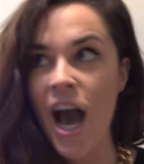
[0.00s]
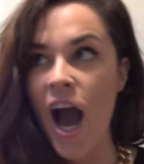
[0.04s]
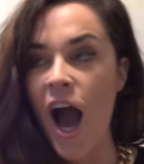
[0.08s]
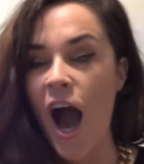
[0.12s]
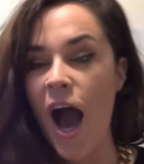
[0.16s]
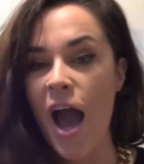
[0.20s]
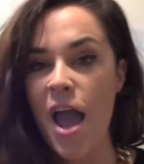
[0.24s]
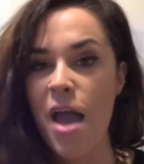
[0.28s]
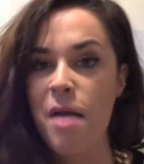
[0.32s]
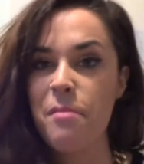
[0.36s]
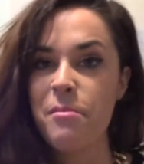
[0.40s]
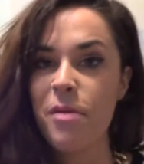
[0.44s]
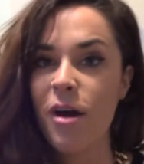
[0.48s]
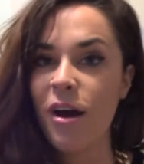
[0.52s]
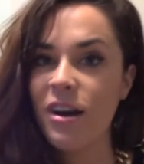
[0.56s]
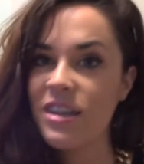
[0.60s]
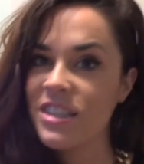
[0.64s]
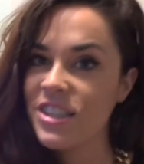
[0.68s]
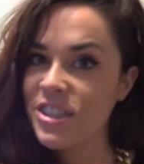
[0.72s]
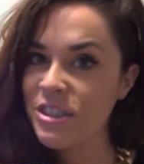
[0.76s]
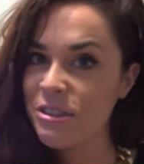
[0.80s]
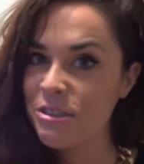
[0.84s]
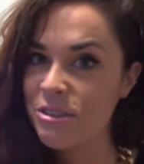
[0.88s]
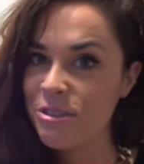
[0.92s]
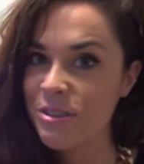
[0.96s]
I am not a
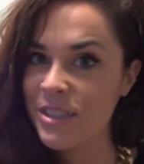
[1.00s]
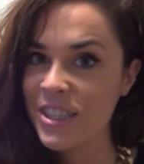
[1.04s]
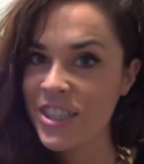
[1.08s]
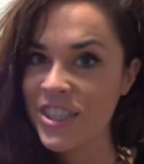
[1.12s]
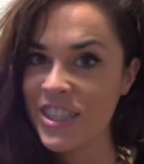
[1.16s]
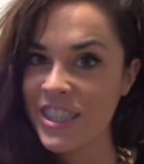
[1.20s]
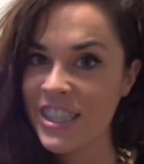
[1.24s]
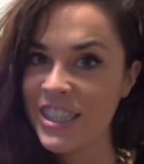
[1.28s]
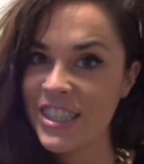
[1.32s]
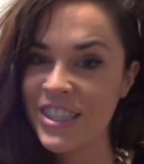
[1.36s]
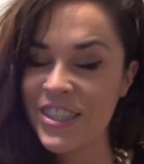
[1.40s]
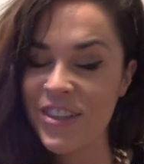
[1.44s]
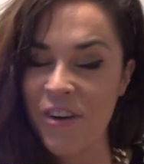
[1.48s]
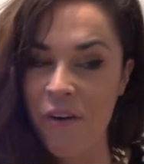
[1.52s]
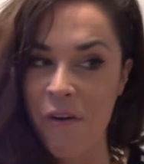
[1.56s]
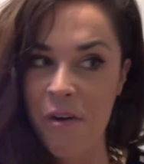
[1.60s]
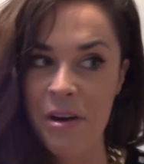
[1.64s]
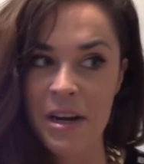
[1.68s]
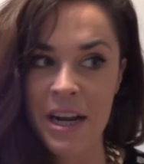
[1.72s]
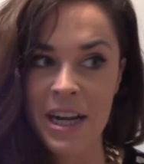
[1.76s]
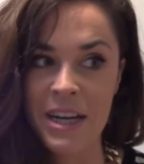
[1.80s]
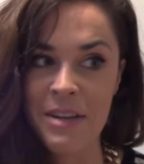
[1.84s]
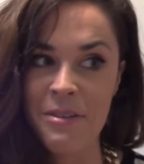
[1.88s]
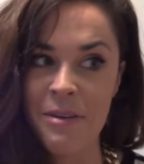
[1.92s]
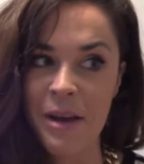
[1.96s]
nutritionist or in
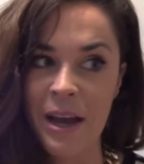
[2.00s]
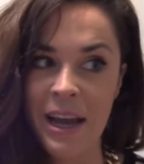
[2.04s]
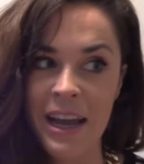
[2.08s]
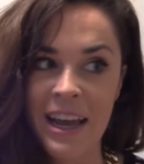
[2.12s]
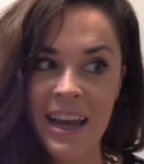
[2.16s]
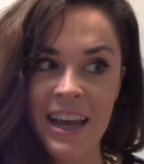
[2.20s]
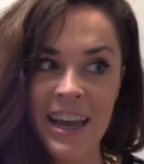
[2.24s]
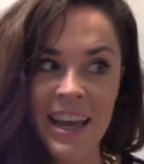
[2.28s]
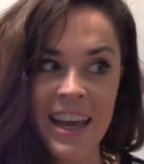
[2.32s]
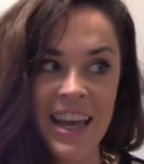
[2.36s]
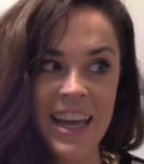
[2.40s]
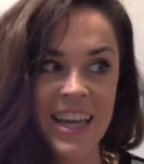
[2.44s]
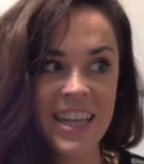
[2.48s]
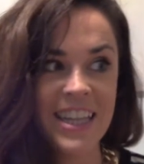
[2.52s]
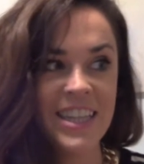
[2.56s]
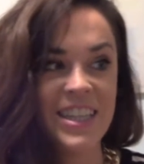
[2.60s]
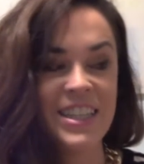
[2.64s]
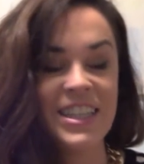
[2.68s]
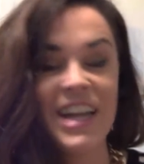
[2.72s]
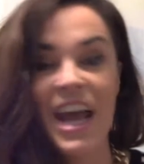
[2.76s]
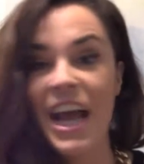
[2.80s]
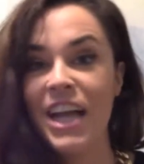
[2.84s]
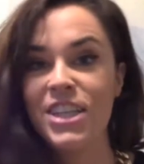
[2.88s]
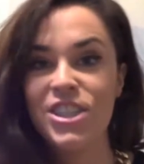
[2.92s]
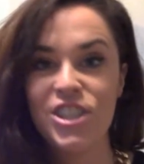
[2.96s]
any way
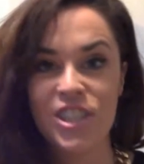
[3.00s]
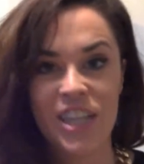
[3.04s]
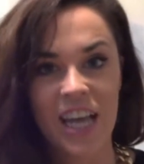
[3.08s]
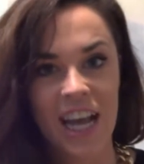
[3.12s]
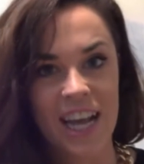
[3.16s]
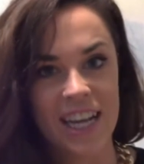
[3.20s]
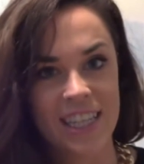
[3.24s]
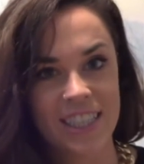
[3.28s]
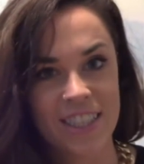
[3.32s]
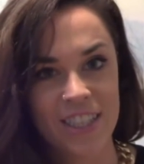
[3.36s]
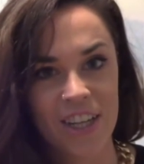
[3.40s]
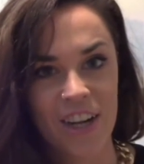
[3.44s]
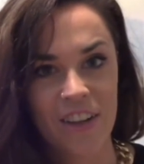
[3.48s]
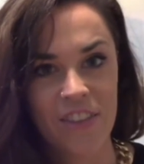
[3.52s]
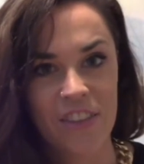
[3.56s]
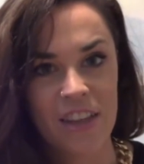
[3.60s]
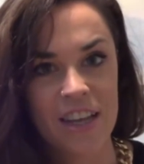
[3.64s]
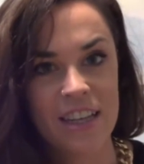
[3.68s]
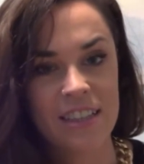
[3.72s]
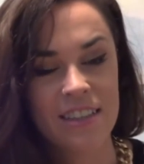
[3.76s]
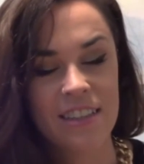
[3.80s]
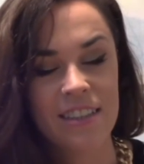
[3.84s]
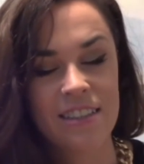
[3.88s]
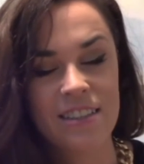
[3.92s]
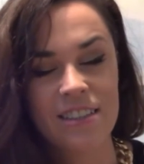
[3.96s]
educated on
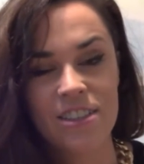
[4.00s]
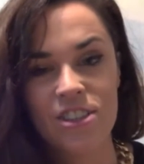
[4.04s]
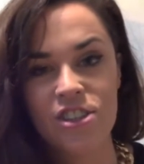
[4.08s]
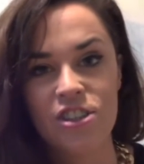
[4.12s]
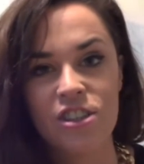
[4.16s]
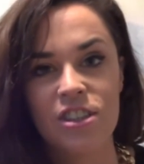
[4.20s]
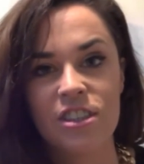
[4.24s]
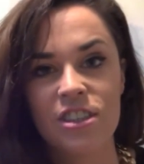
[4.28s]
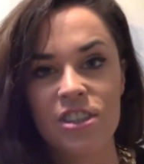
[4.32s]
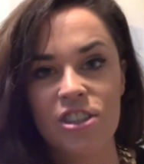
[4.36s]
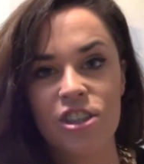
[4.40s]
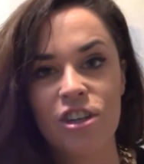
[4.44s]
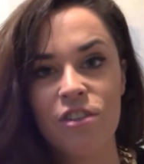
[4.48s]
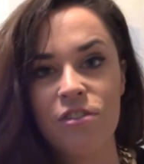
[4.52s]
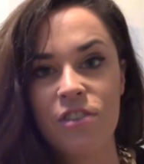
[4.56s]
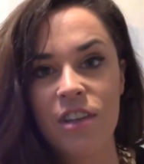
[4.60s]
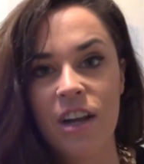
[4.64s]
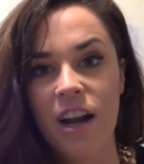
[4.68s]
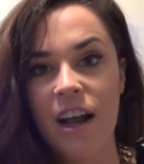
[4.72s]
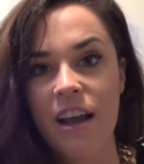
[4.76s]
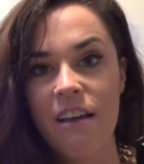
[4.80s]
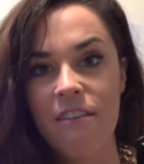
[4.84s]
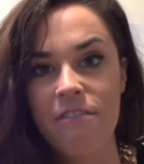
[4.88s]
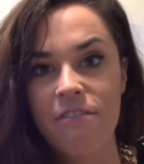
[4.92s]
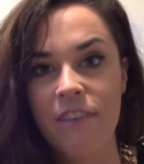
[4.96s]
this. This is just stuff that
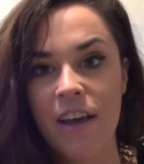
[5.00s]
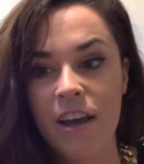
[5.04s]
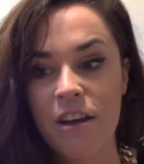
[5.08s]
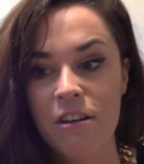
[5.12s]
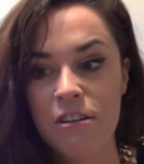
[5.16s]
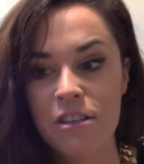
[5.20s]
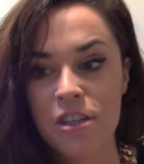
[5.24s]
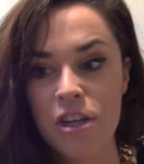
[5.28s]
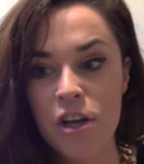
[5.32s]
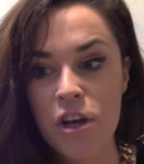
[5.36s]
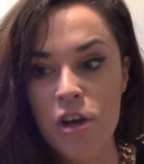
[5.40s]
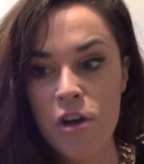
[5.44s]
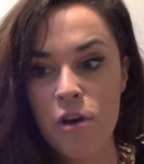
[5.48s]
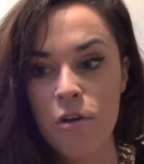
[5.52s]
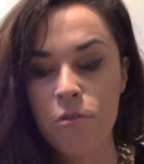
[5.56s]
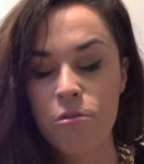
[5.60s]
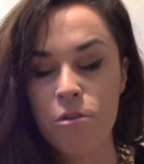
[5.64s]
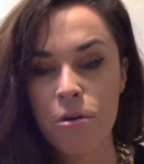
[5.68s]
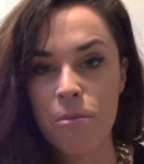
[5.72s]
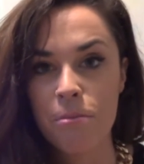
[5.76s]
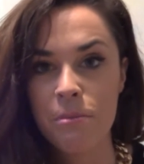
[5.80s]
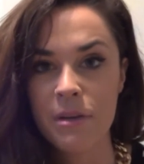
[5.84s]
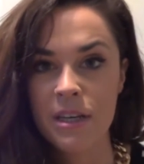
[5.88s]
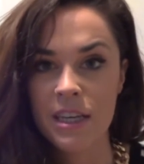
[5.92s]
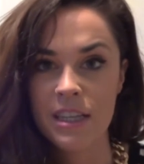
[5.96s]
I have found
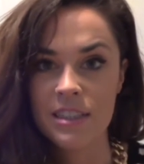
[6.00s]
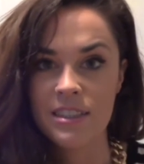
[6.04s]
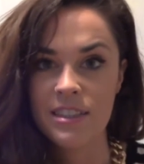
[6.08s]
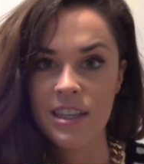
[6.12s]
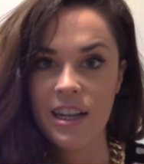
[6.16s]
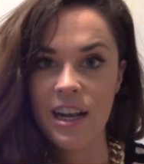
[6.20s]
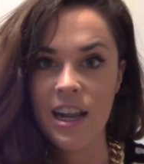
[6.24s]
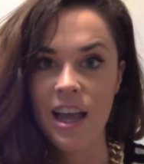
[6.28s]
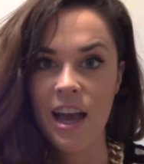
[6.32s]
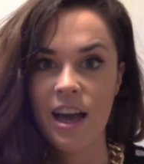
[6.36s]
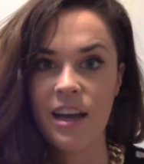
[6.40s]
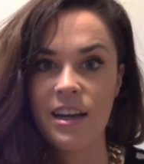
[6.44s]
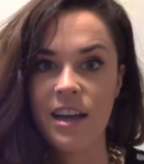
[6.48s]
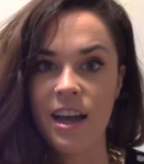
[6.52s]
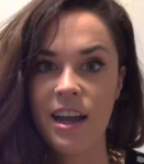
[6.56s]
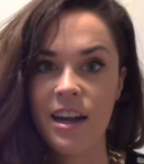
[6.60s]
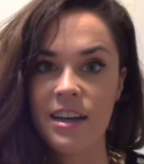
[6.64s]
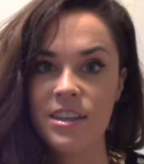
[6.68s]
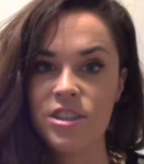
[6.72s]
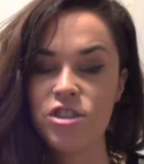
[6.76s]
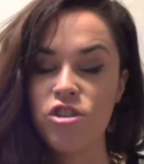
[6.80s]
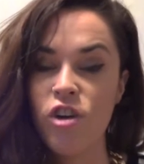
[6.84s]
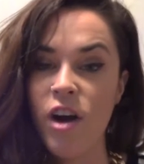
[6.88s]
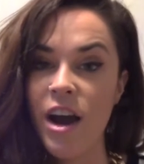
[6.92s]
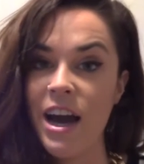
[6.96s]
from being a celiac
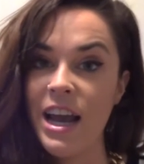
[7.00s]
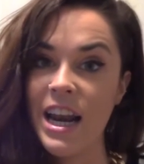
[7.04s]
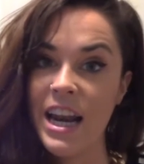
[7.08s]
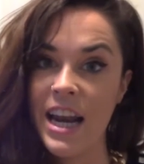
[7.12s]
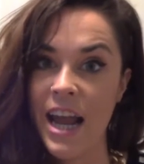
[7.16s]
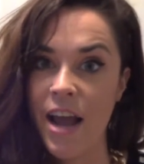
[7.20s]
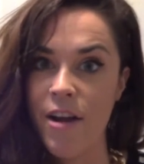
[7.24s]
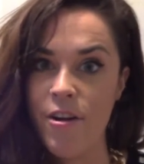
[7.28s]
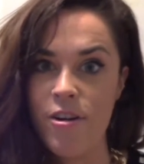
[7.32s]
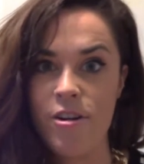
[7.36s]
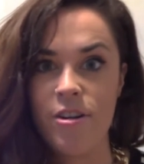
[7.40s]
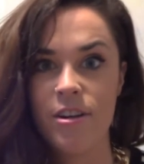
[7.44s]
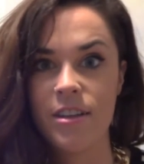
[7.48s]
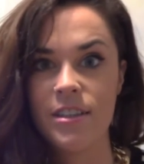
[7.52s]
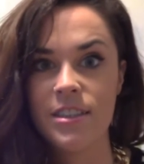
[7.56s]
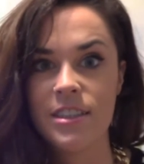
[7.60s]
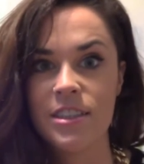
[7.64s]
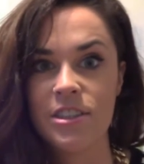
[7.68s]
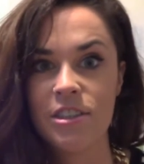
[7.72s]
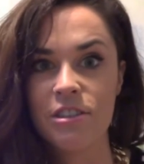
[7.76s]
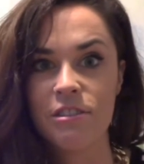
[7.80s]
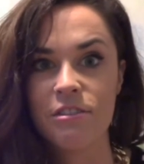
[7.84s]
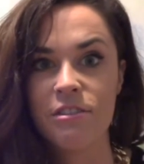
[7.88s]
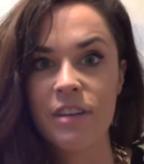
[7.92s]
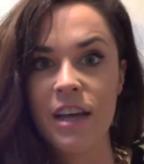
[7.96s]
and trial and error and
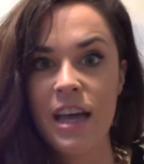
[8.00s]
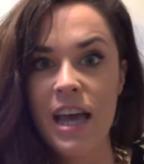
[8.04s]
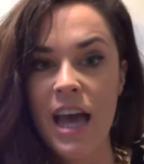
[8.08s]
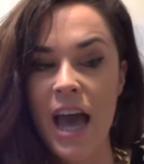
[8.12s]
stuff.